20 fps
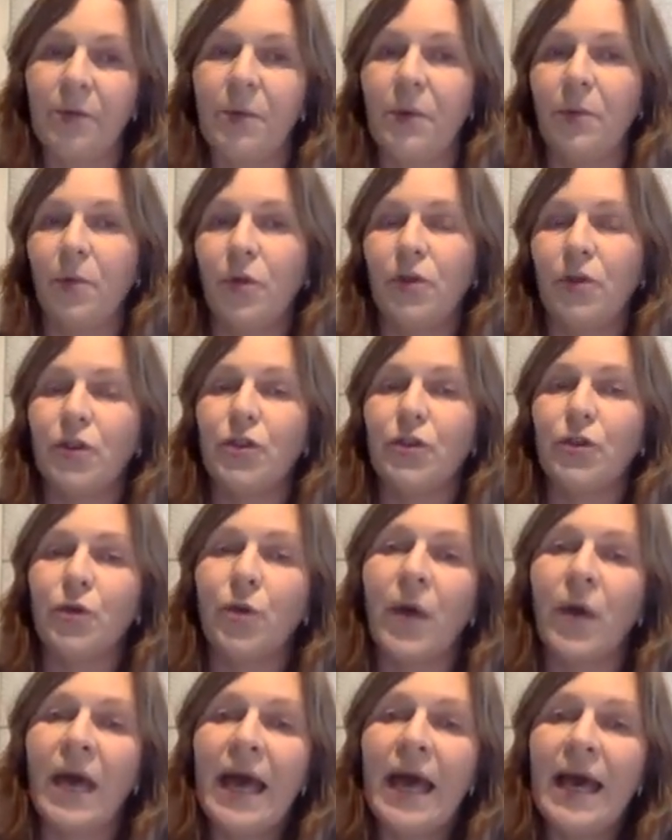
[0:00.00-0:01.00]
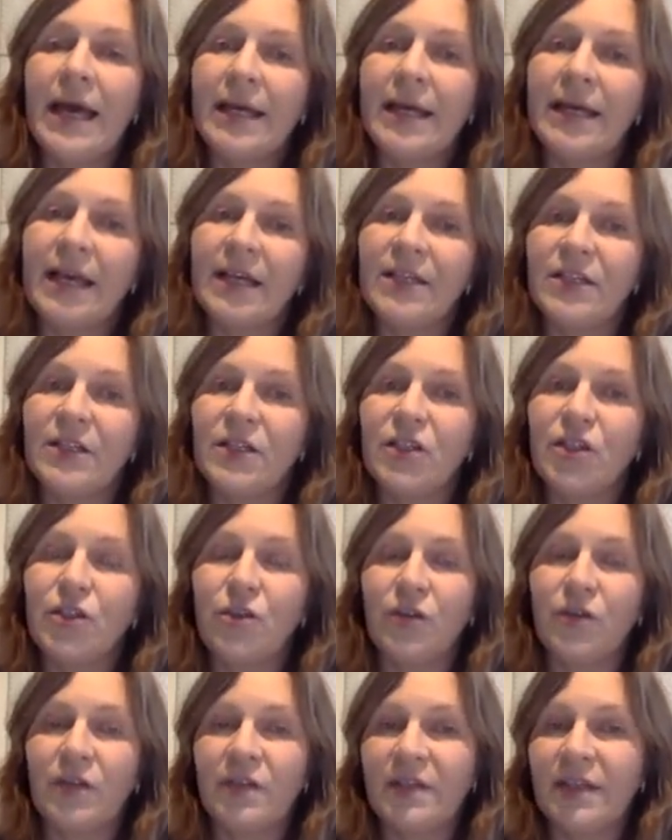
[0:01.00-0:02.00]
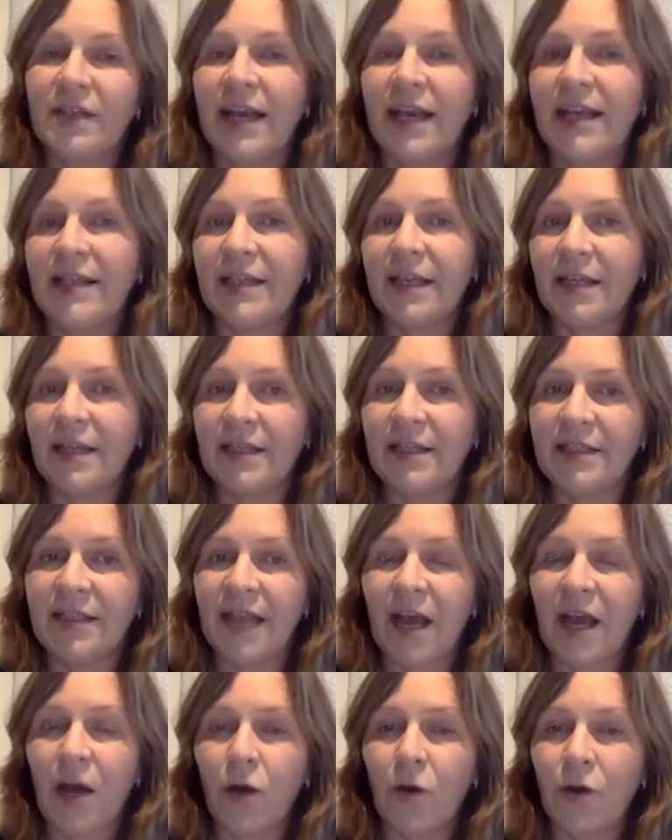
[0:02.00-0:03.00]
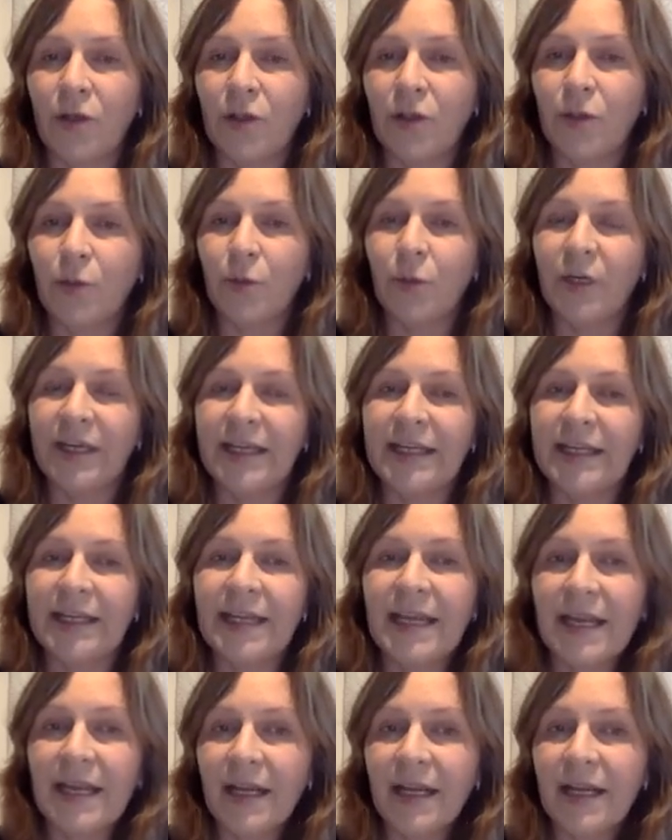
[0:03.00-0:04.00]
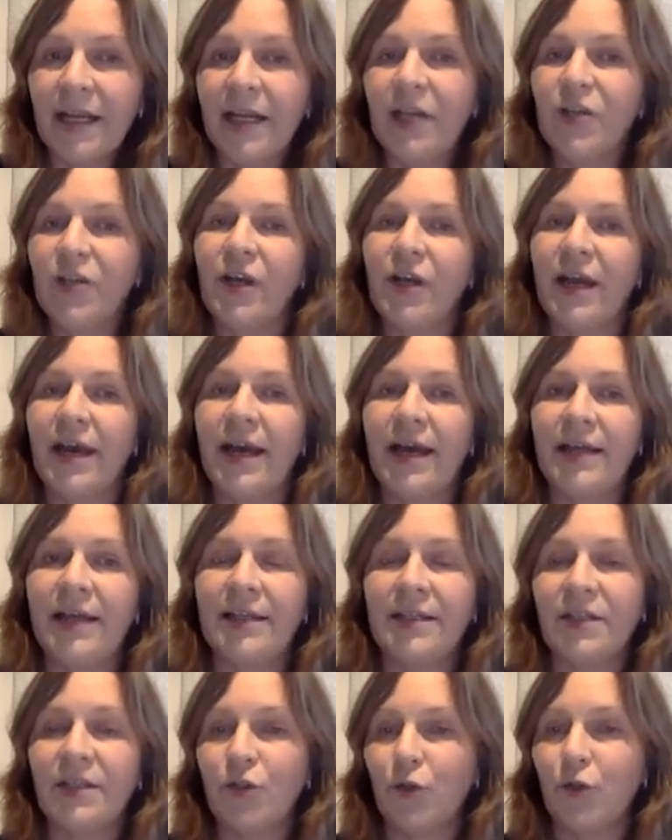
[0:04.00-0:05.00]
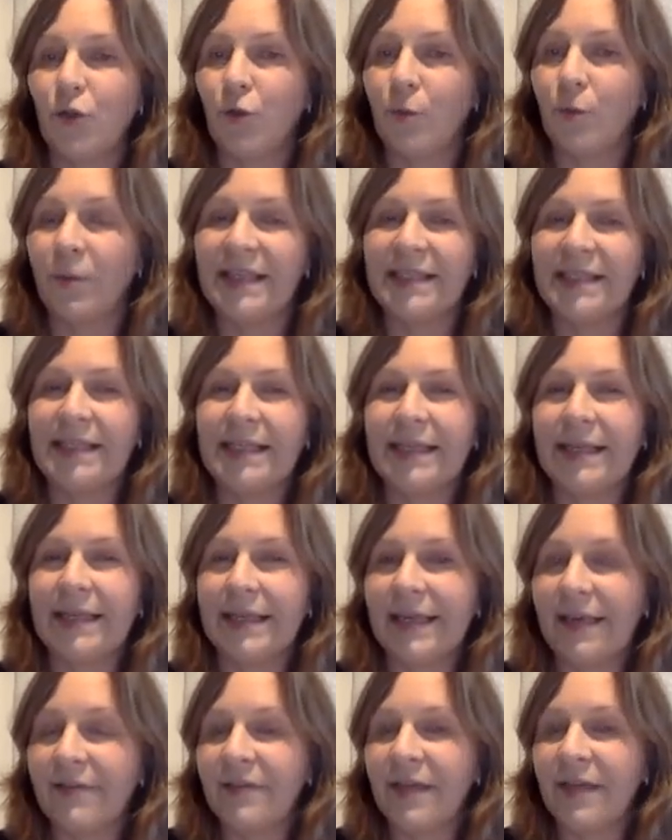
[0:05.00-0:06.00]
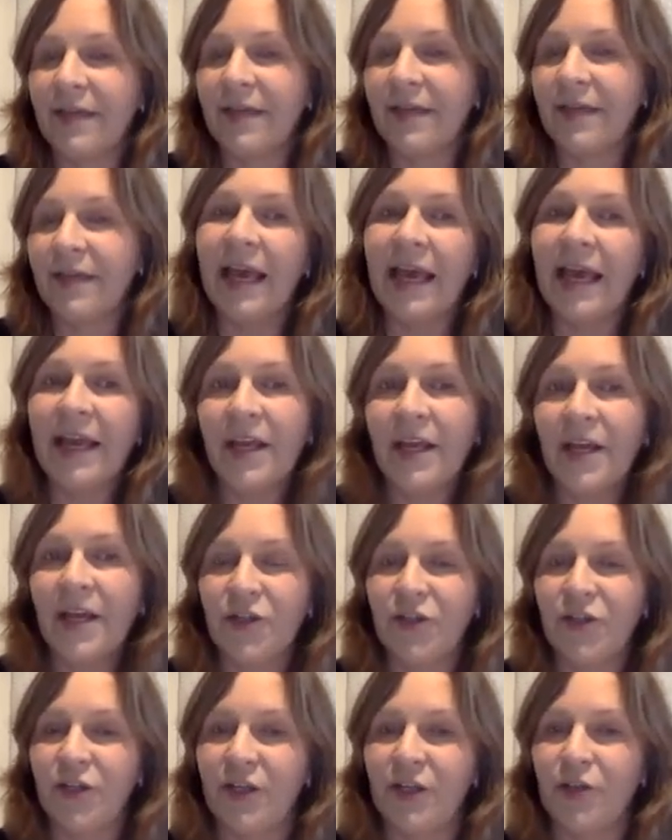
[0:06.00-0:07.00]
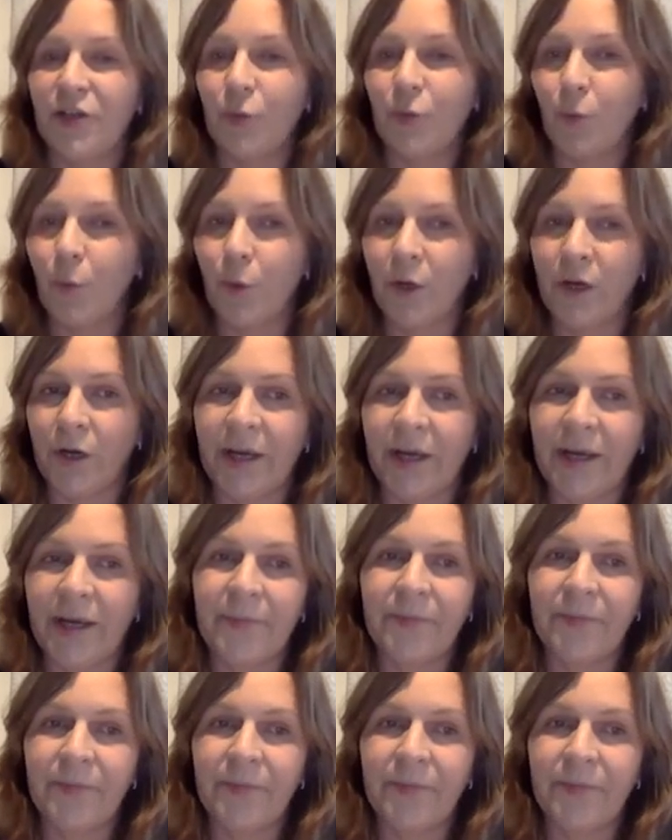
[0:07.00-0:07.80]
We want to get the students the idea that they are going to work in English and to basically give them the energy to work